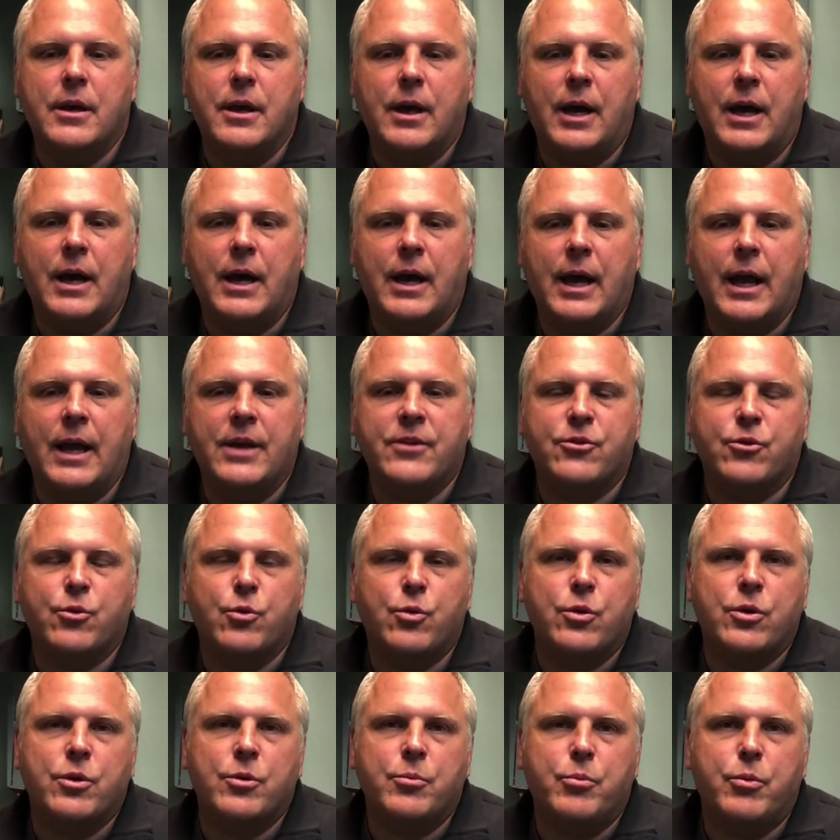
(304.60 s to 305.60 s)
as a
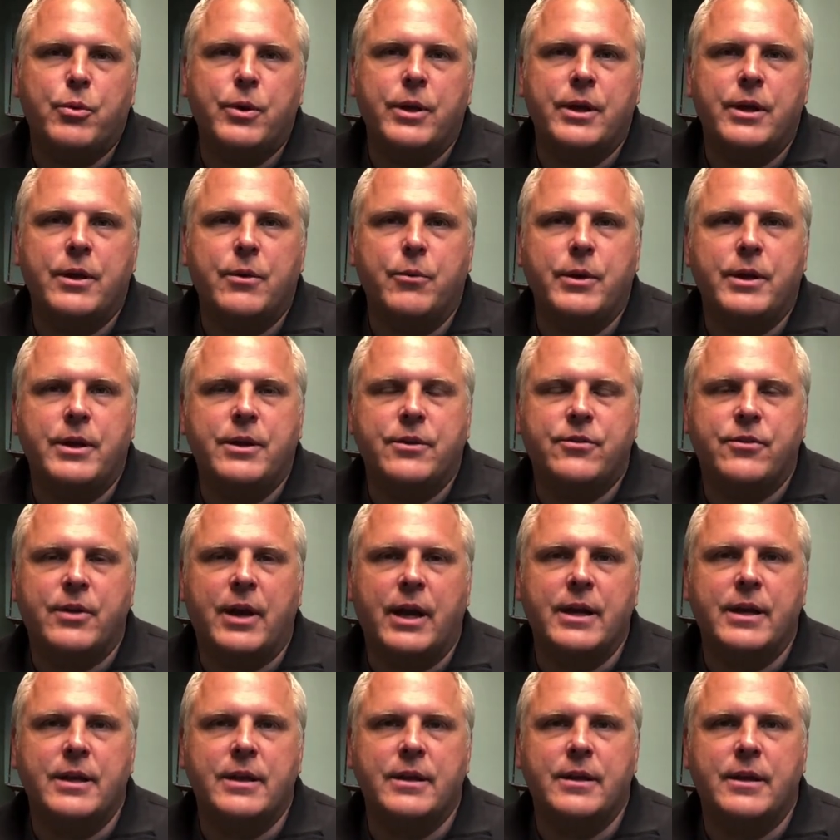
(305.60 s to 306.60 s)
group, we
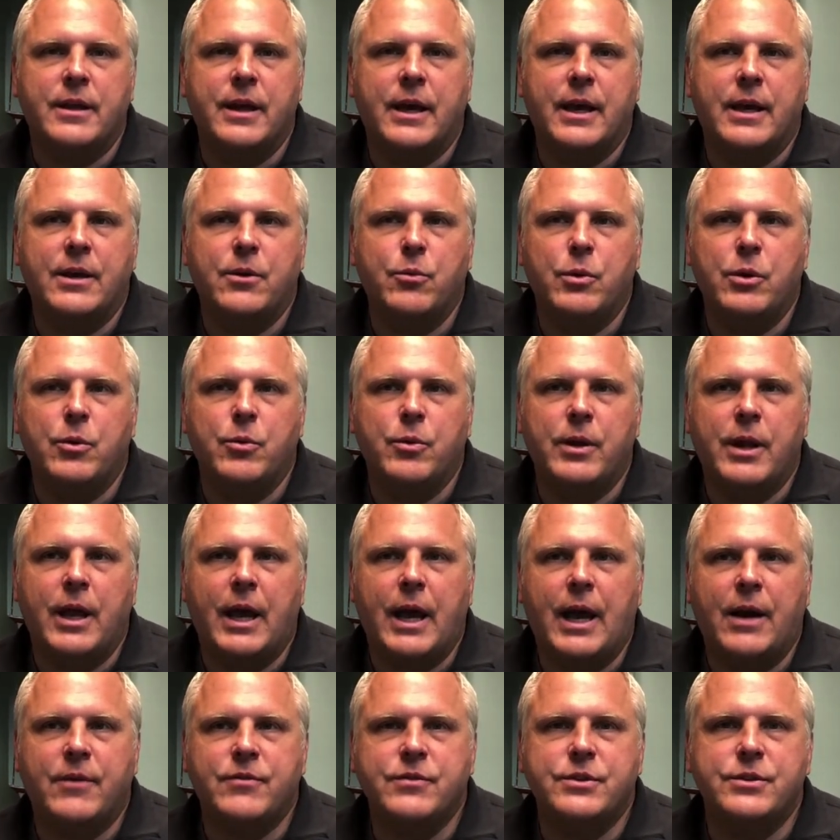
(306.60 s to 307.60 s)
decided that we would
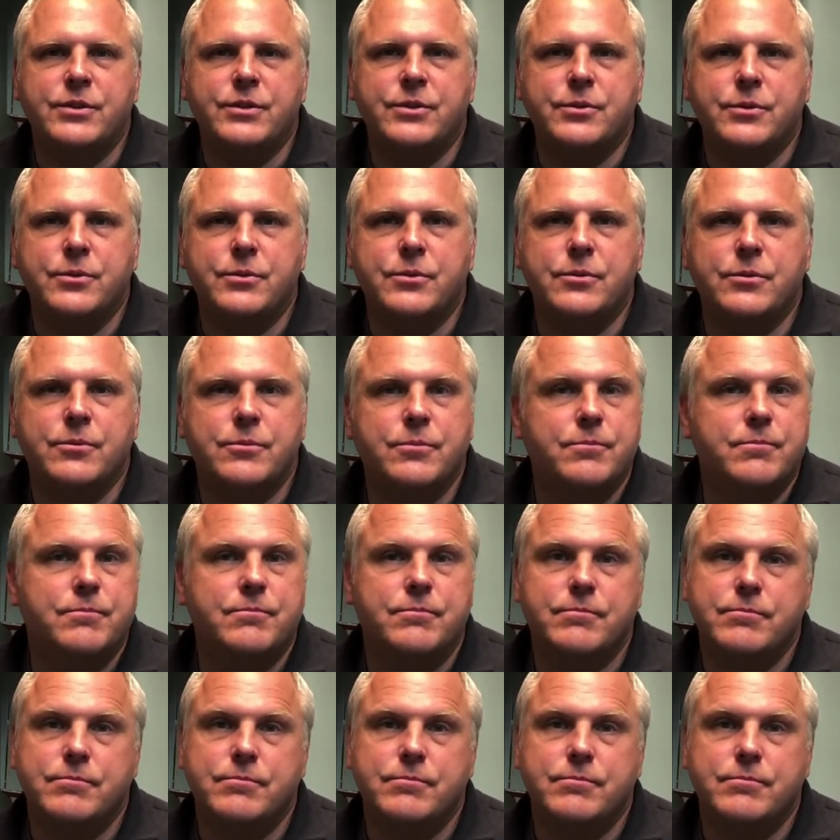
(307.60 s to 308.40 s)
have to